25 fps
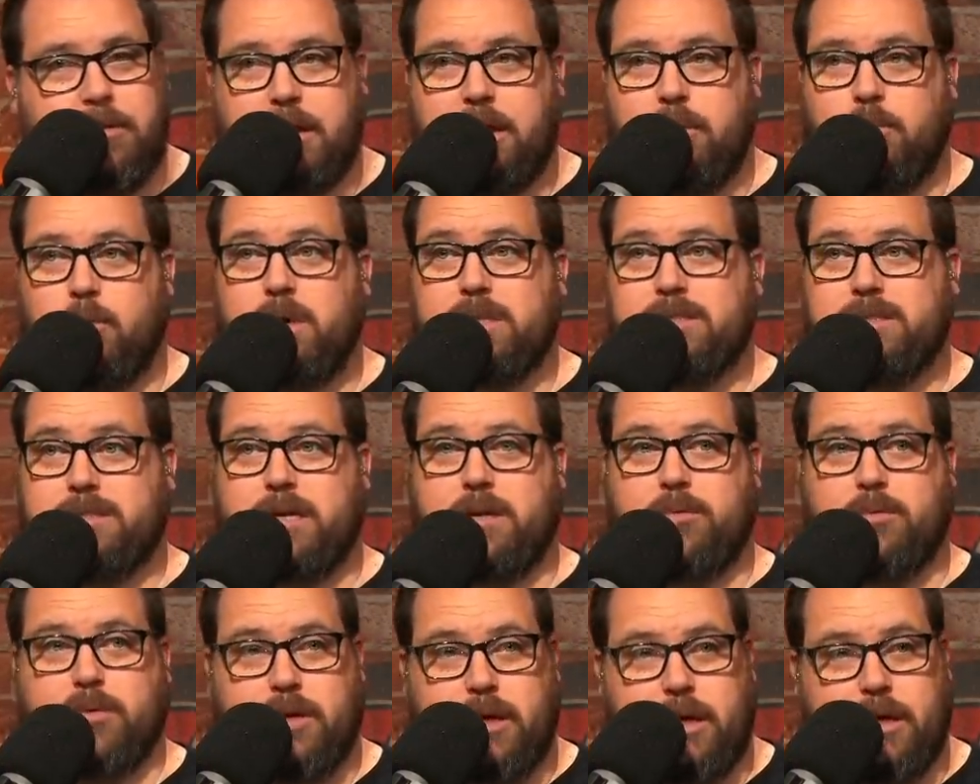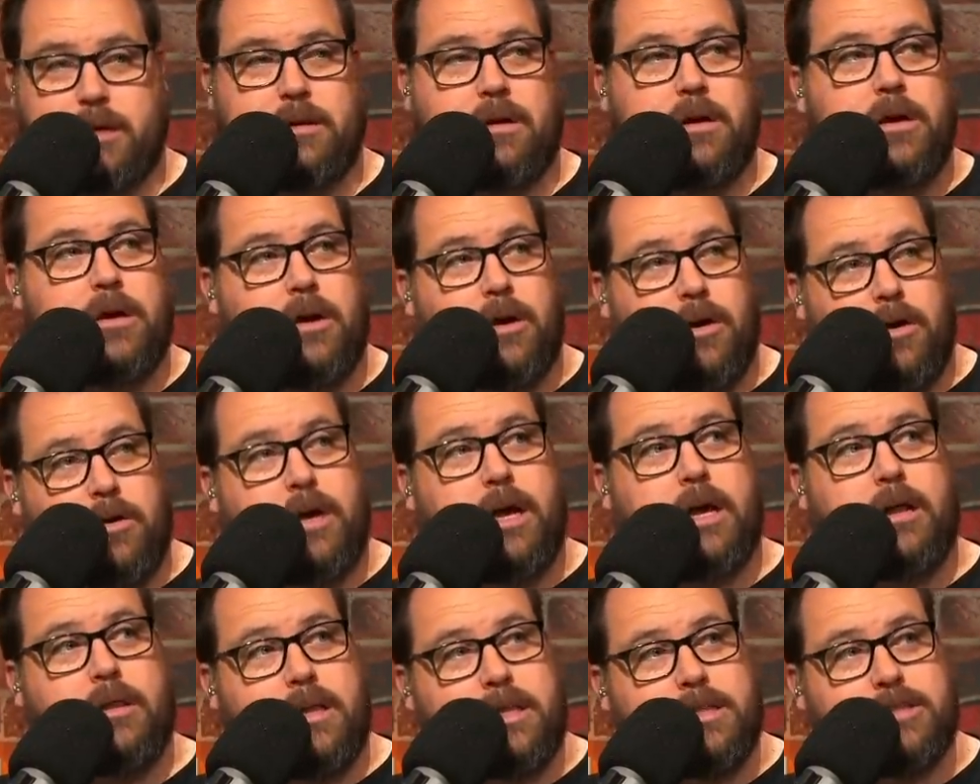And then once they were like,
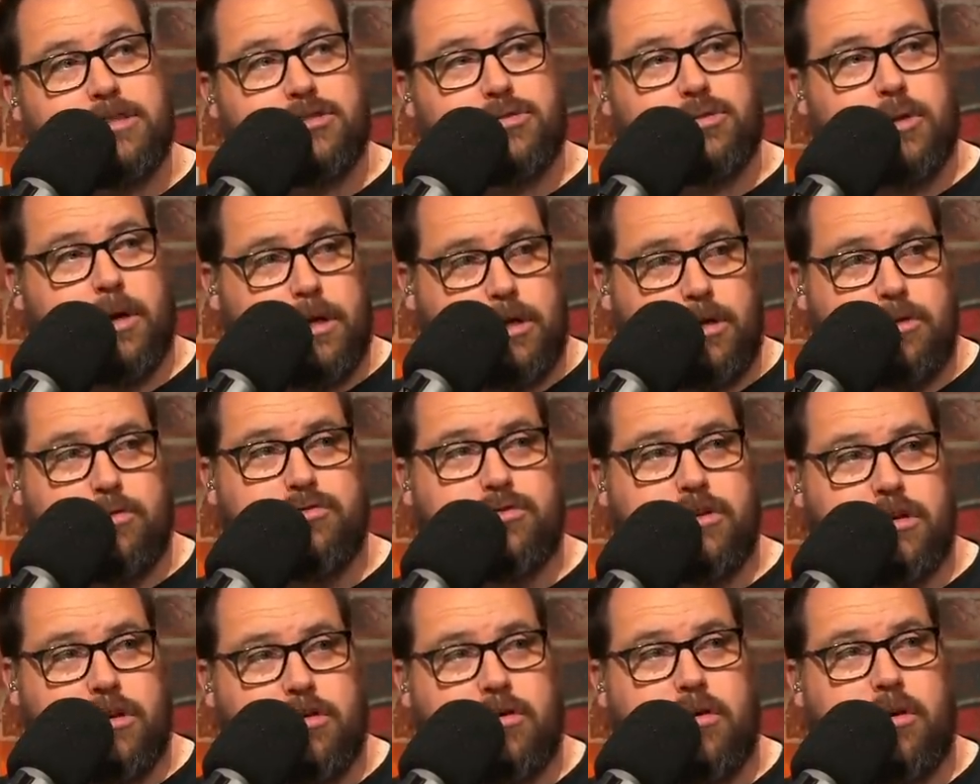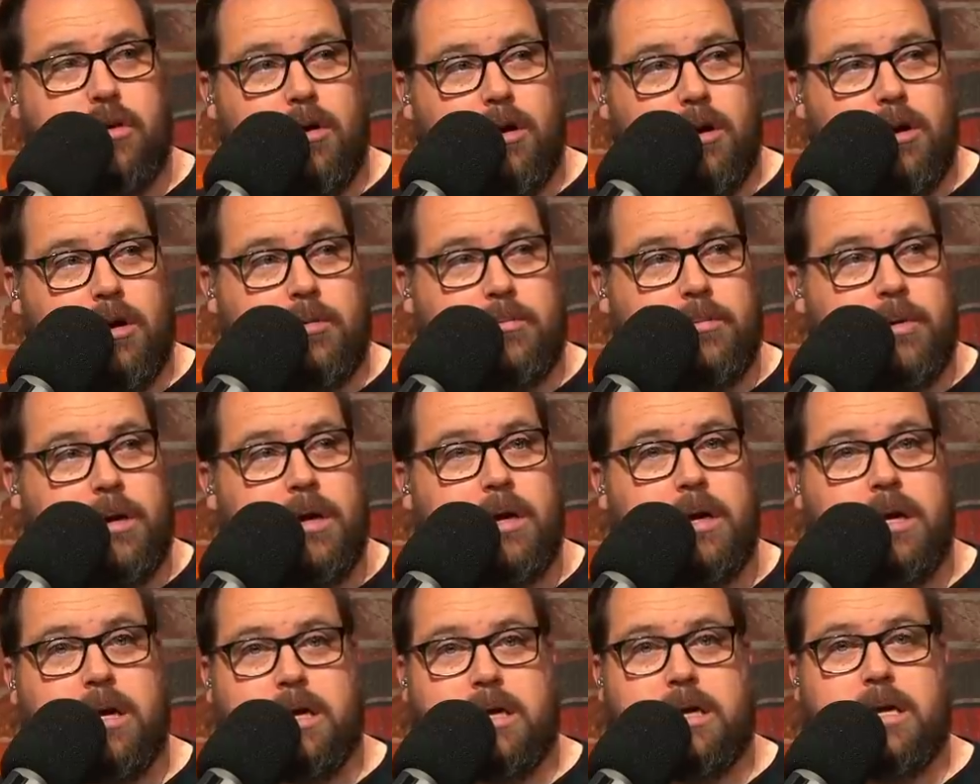okay, let's try using your arm,
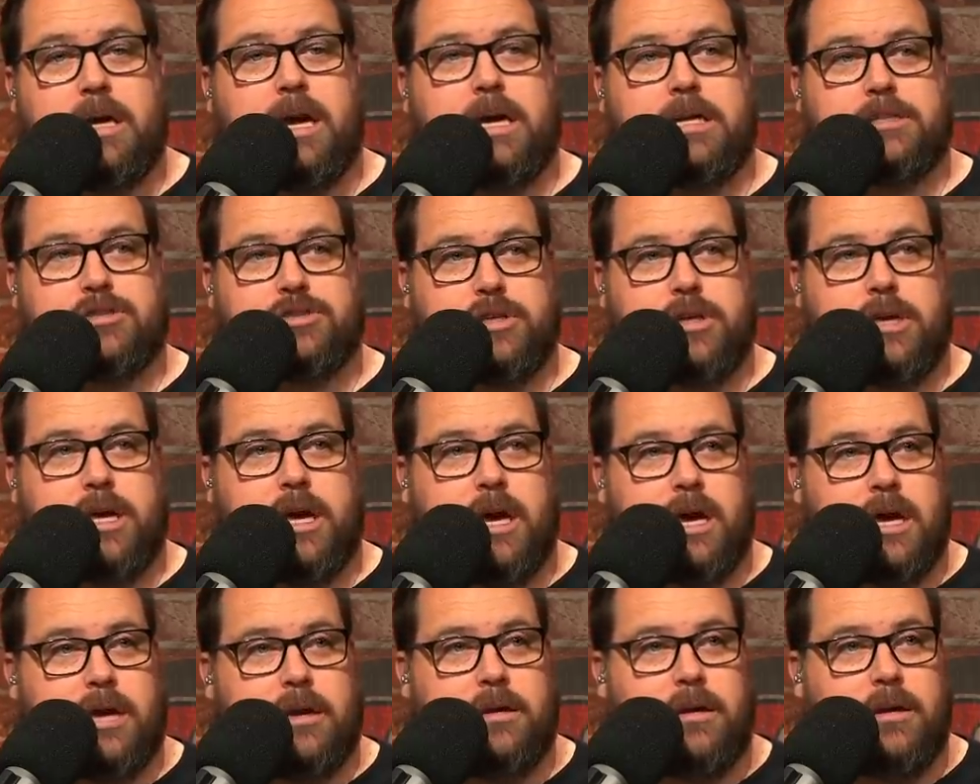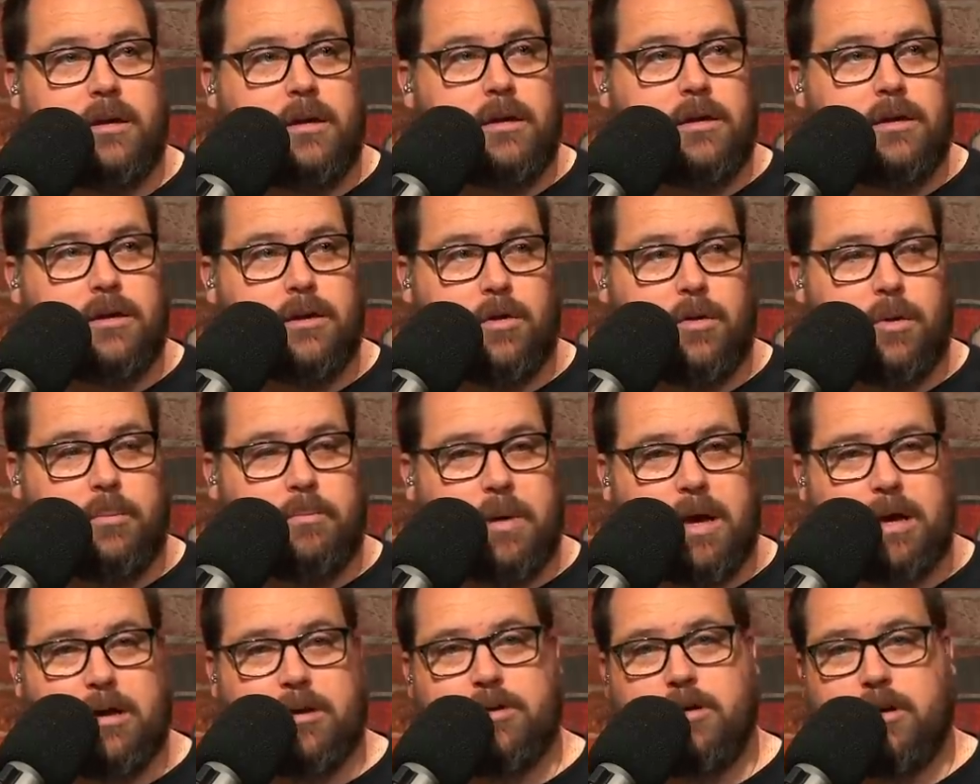he actually had, you know, a
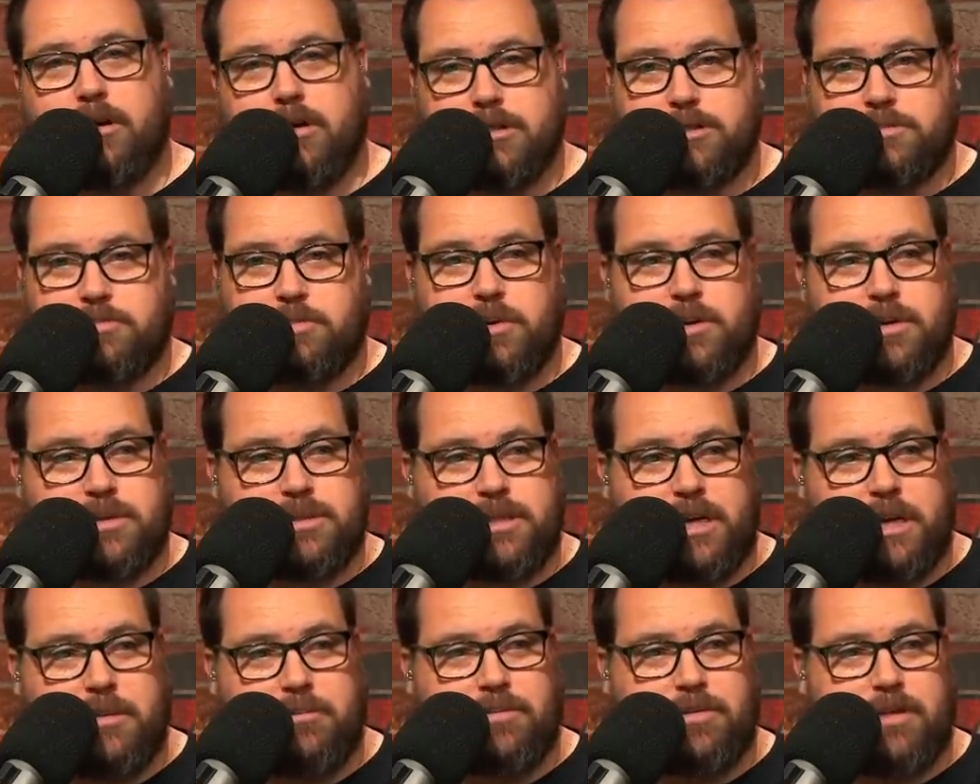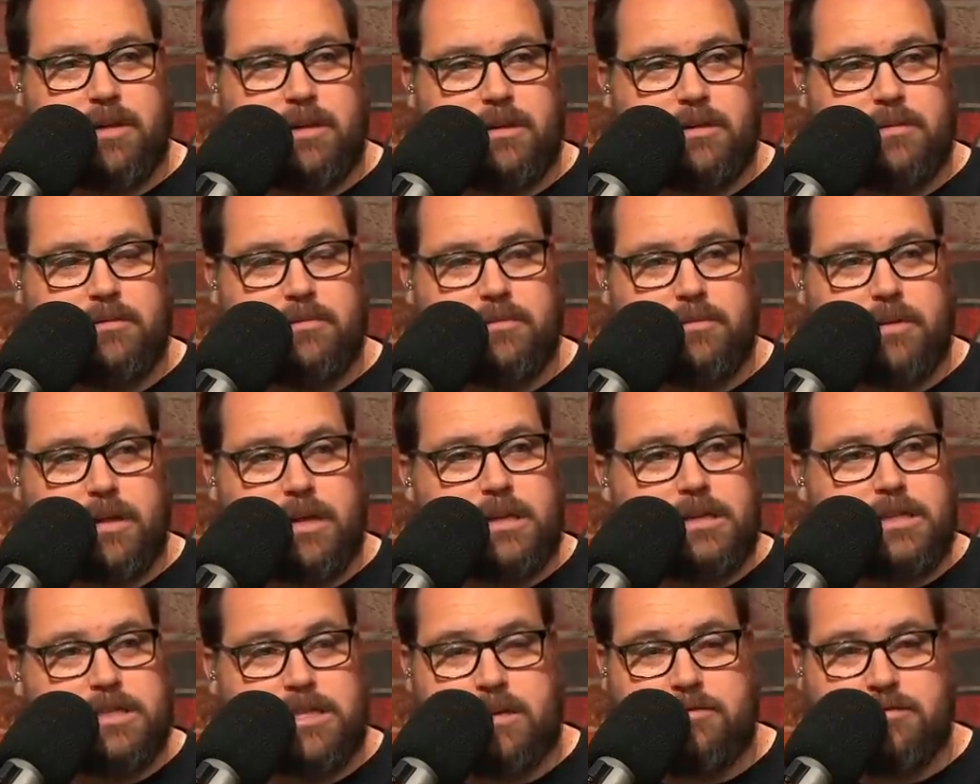better yards per attempt than
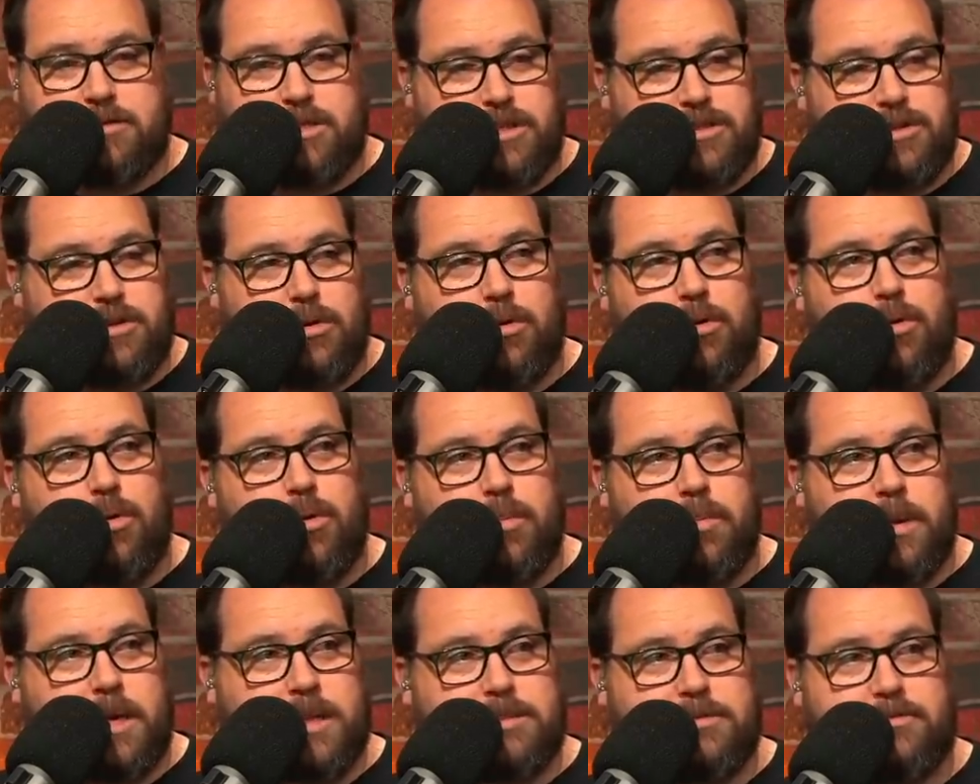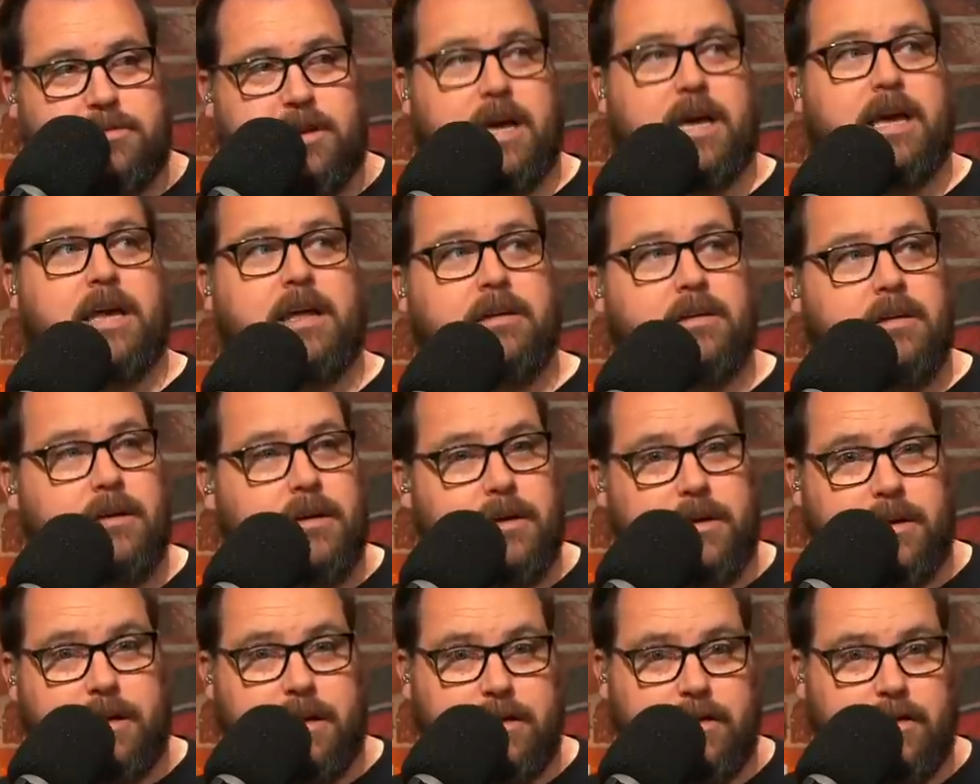San Francisco quarterbacks have had
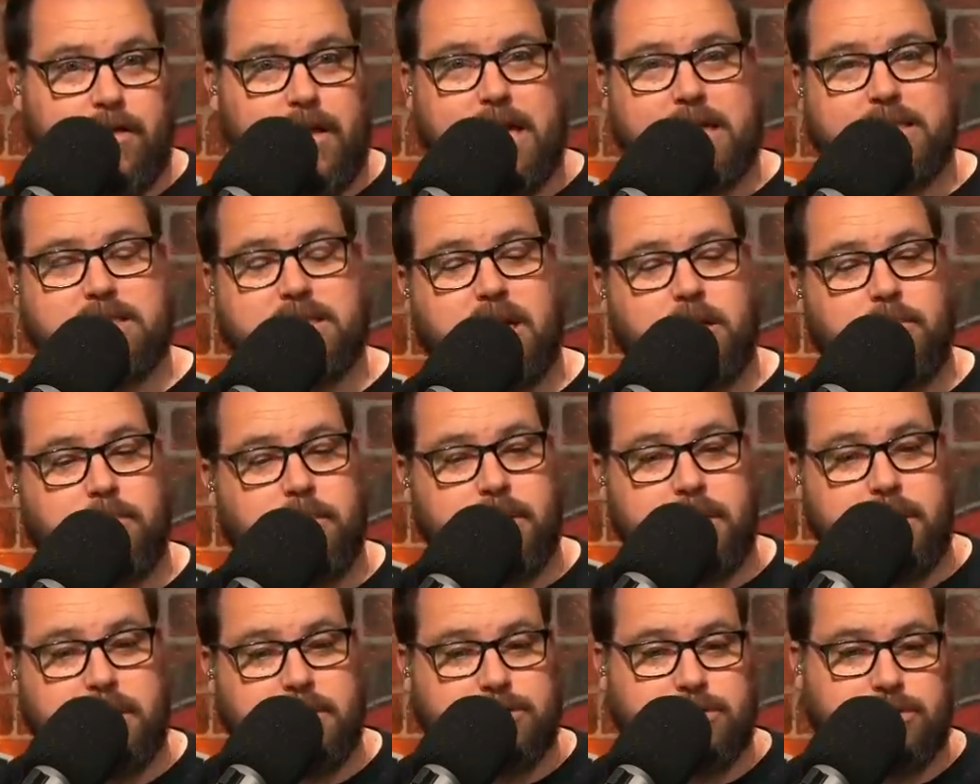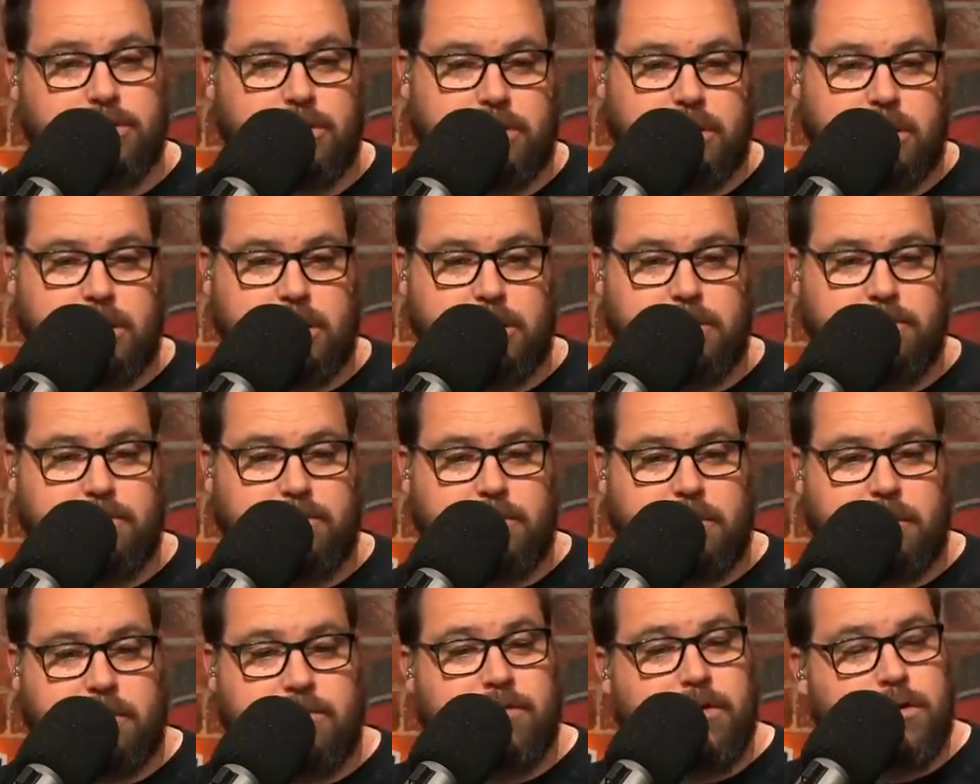in the last couple of years. So the
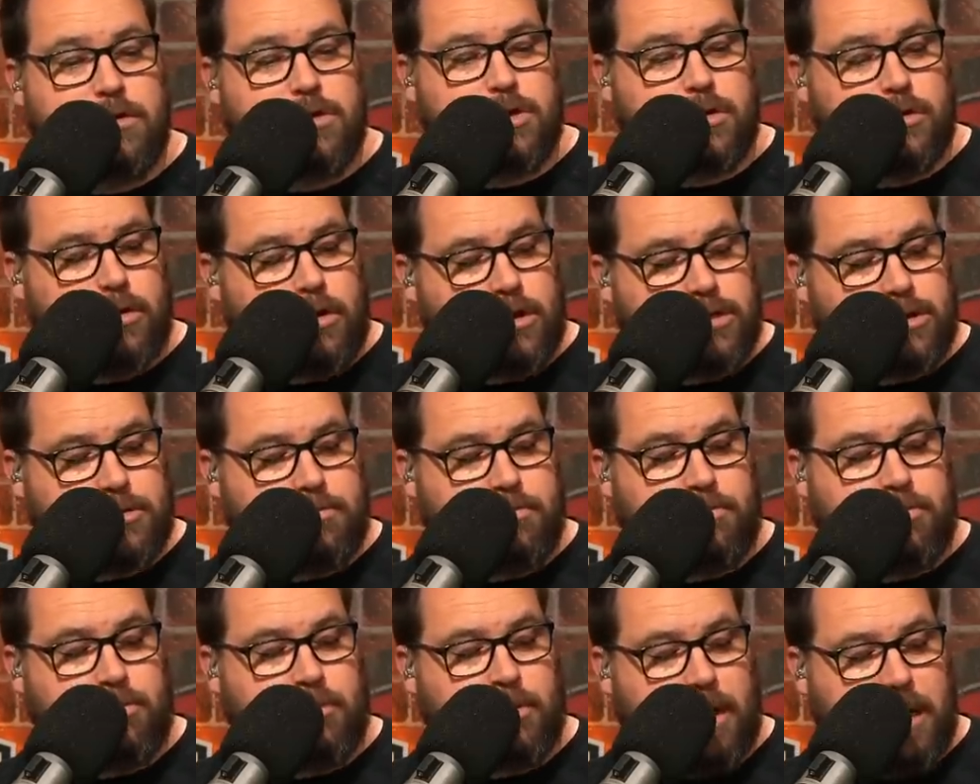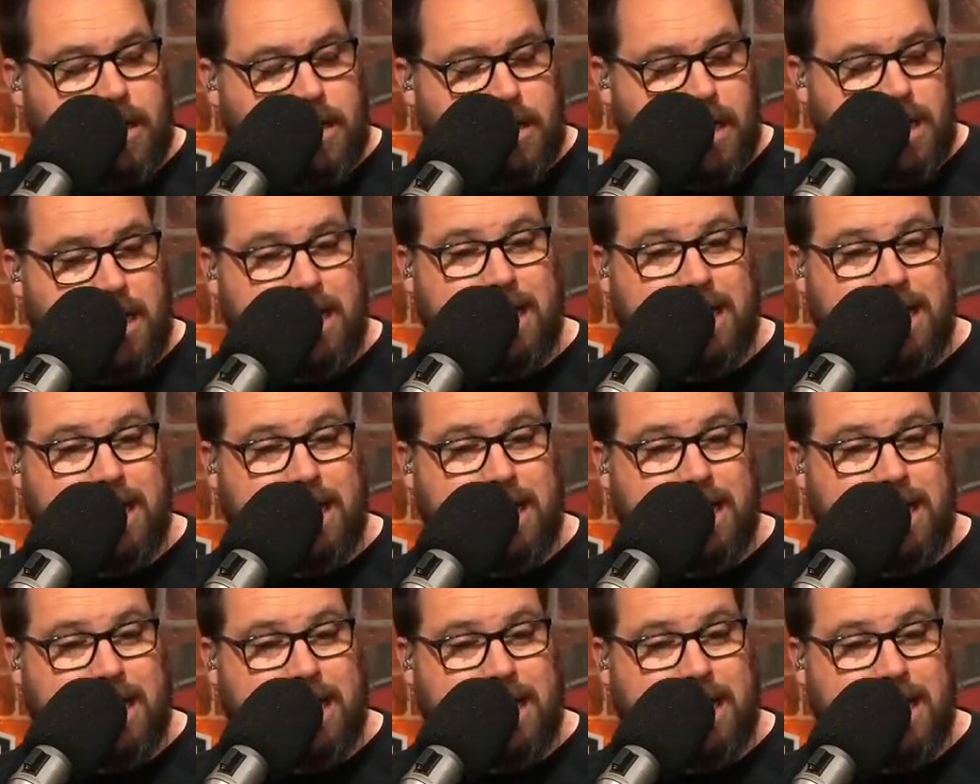future looks bright.